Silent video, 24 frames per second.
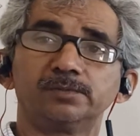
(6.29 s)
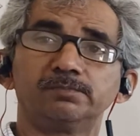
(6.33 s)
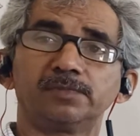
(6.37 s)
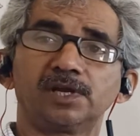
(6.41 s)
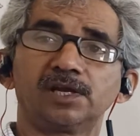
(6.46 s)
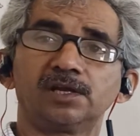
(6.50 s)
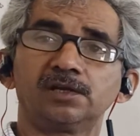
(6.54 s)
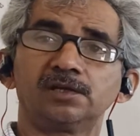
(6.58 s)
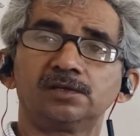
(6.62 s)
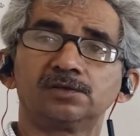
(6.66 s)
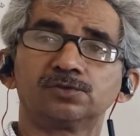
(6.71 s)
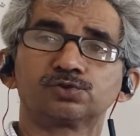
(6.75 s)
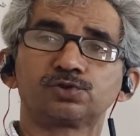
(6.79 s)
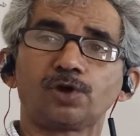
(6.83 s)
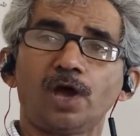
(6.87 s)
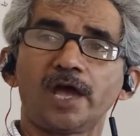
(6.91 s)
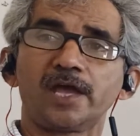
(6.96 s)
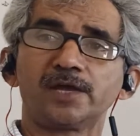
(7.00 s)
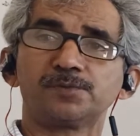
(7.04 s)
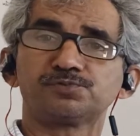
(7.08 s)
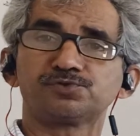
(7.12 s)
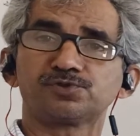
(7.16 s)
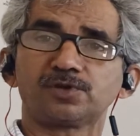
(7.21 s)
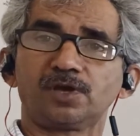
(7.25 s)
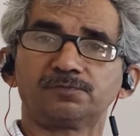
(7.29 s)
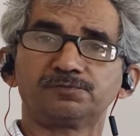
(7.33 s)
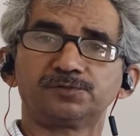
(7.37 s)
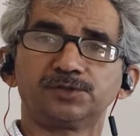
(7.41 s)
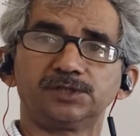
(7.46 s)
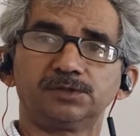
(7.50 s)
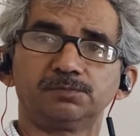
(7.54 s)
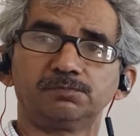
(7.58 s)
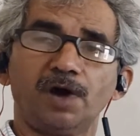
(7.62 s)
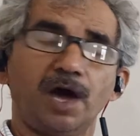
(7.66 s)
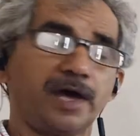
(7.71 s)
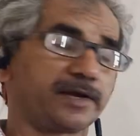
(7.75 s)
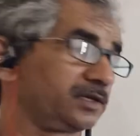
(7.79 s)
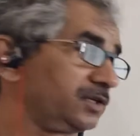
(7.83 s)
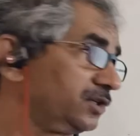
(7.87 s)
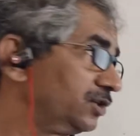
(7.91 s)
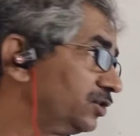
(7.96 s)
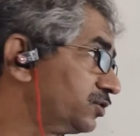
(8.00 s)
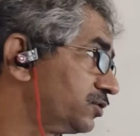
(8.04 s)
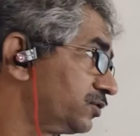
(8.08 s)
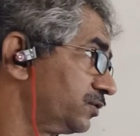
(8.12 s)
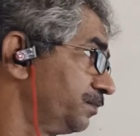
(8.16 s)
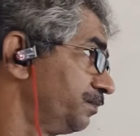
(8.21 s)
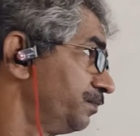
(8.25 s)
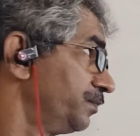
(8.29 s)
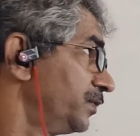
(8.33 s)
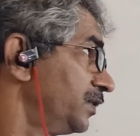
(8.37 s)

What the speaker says: the main types of the markets.